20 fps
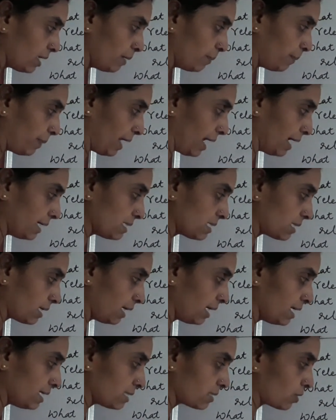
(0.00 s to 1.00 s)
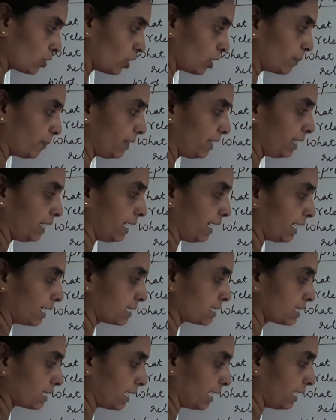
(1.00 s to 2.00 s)
Plants release carbon
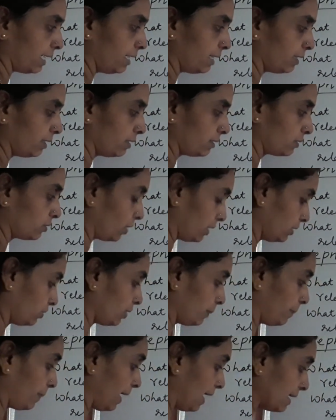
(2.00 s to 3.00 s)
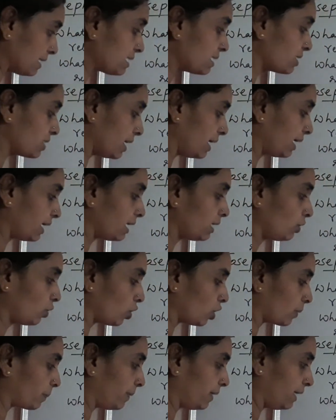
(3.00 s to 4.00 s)
dioxide. Plants take in
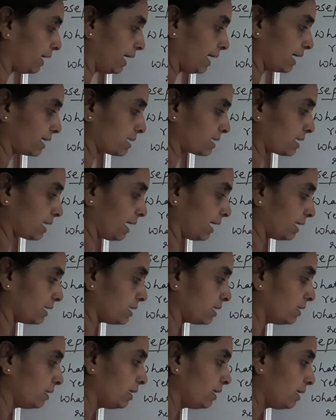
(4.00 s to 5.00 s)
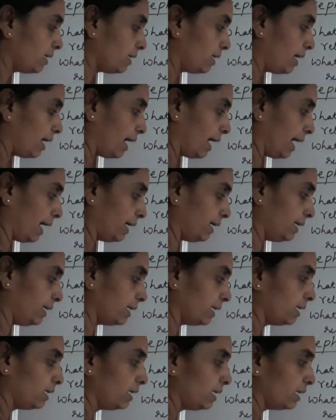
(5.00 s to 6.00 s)
carbon dioxide and
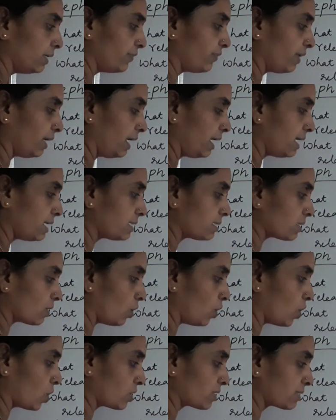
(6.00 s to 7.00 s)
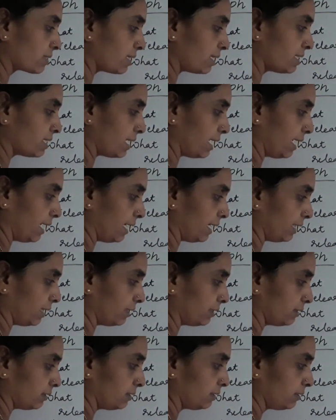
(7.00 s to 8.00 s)
release oxygen.